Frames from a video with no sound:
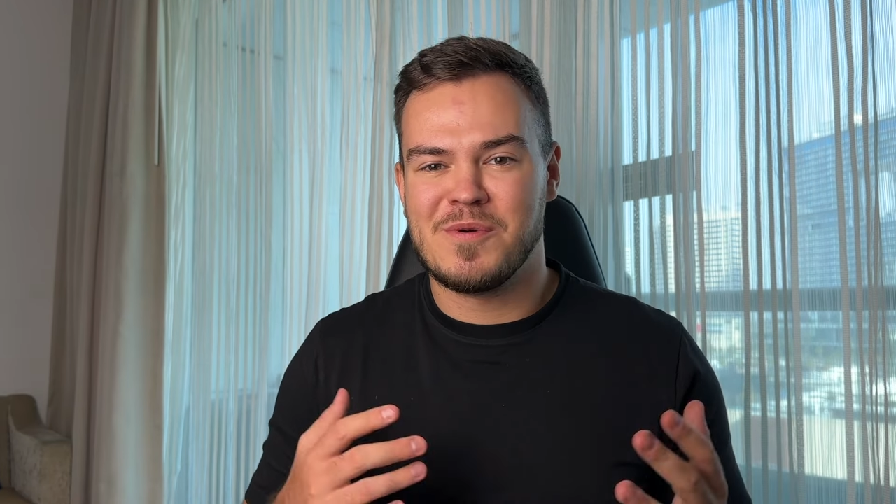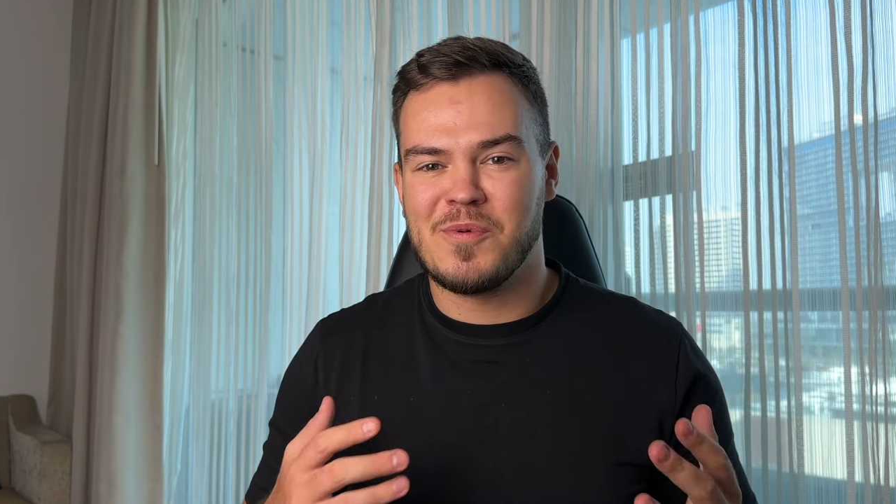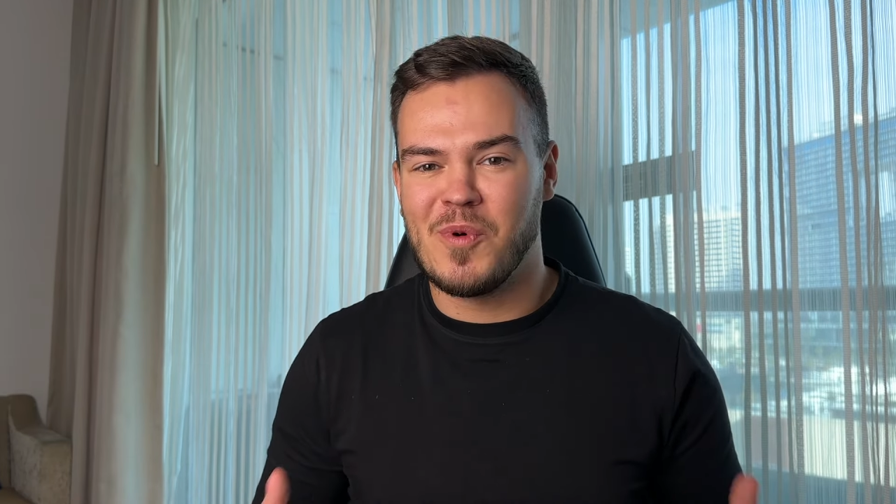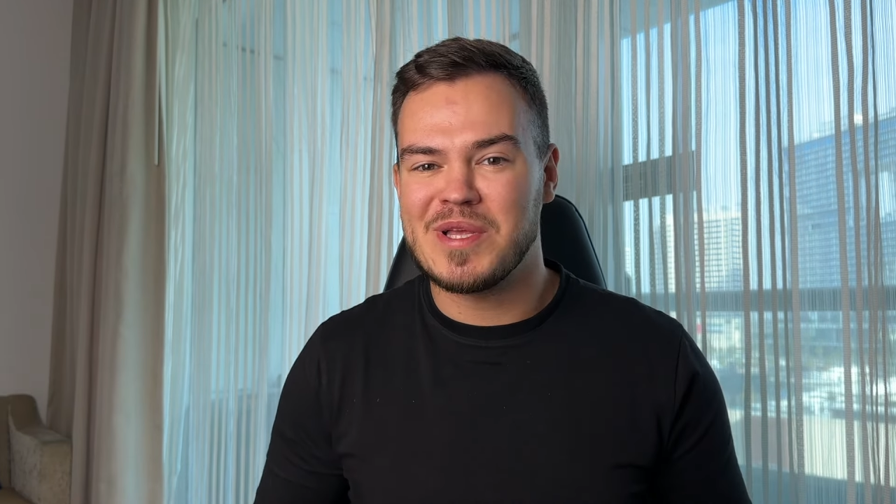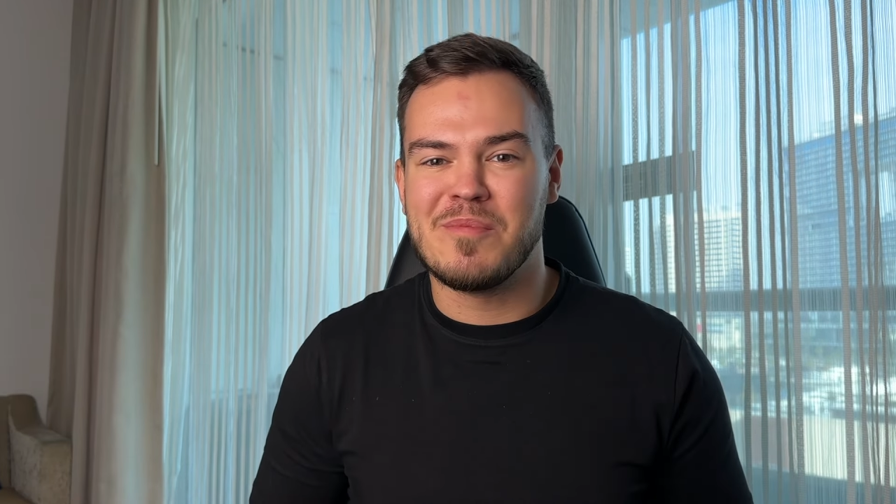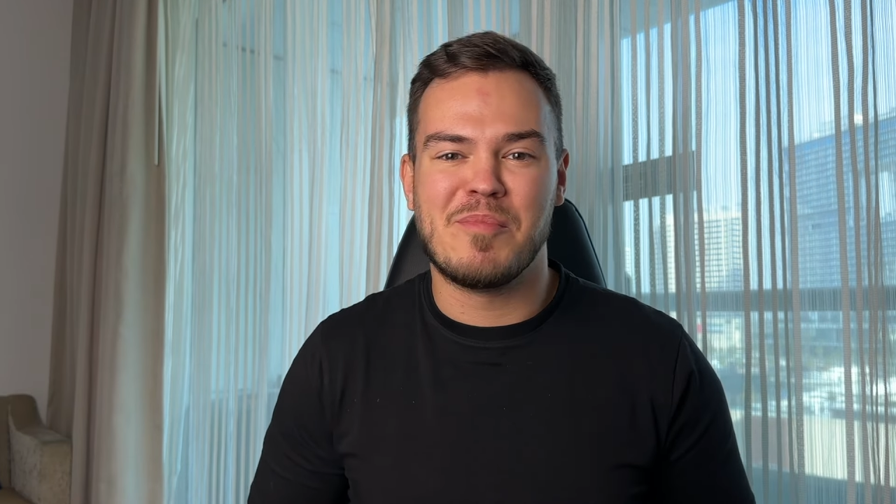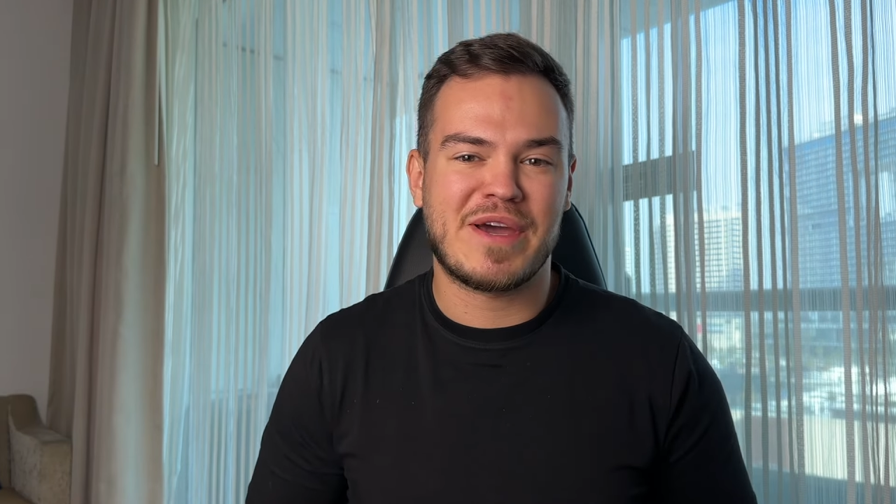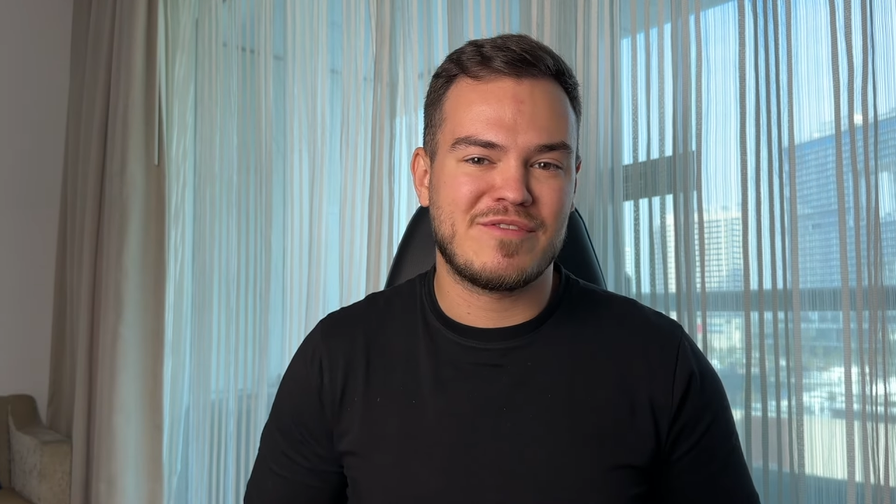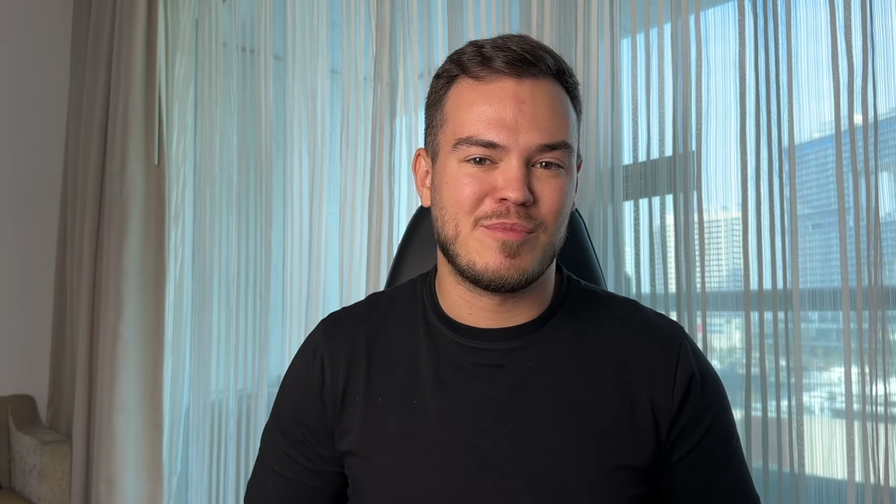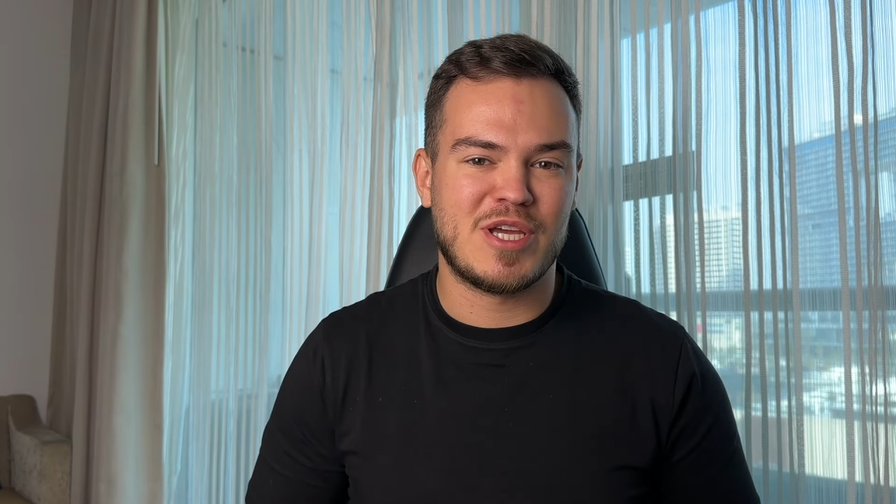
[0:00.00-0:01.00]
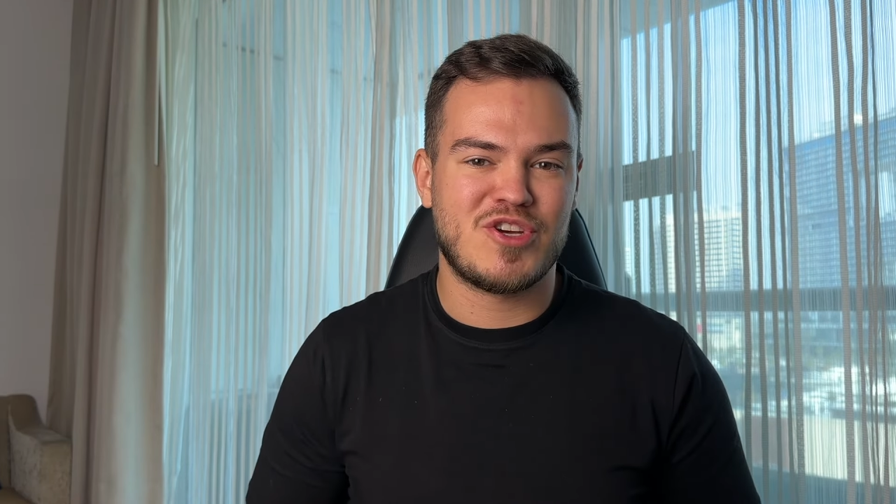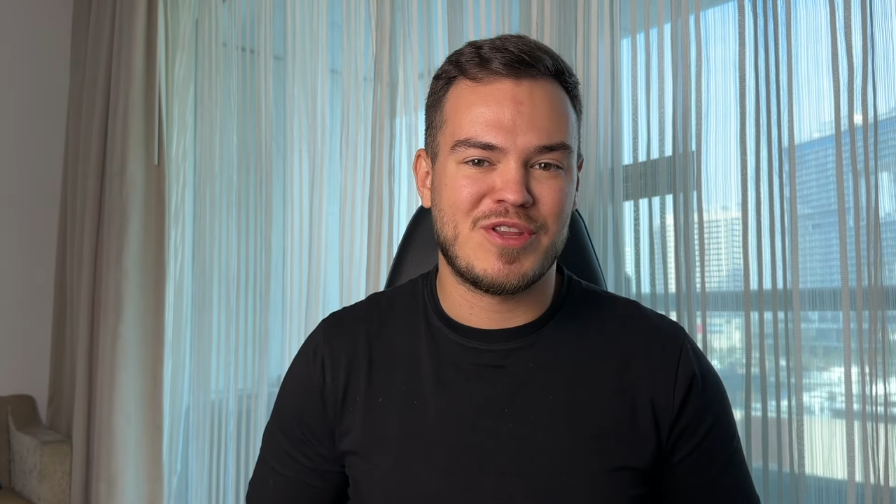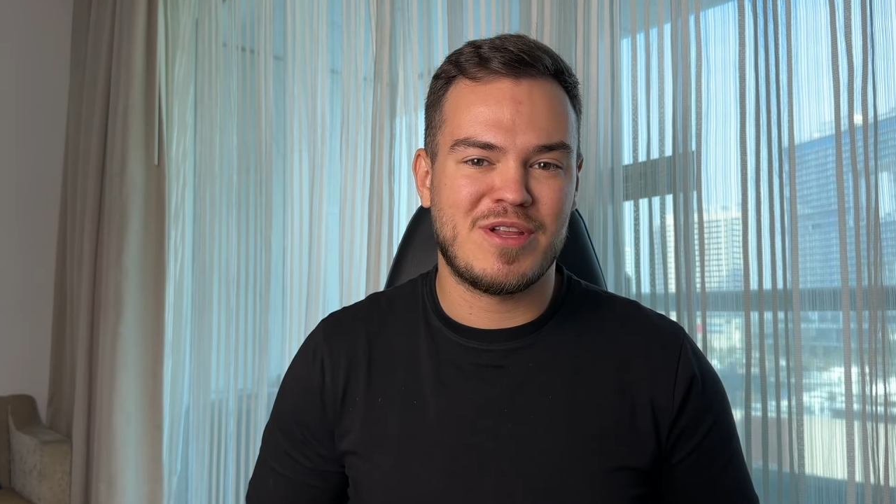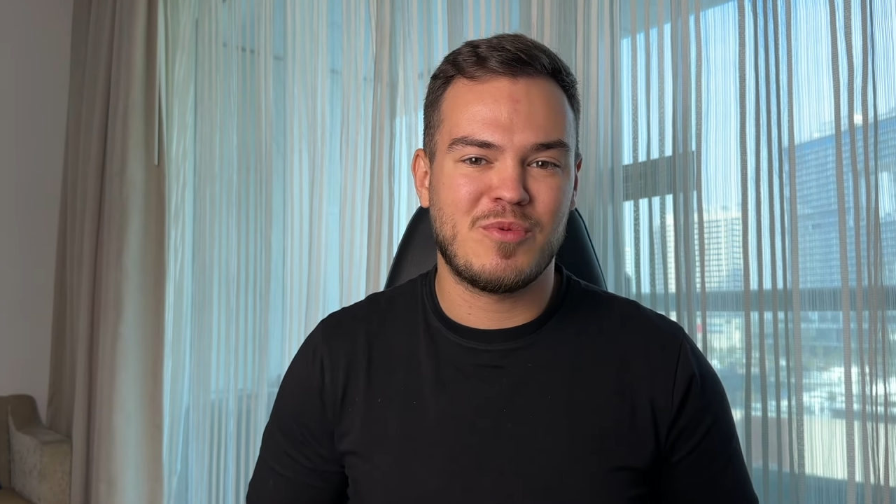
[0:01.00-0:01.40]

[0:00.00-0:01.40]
Welcome back to my channel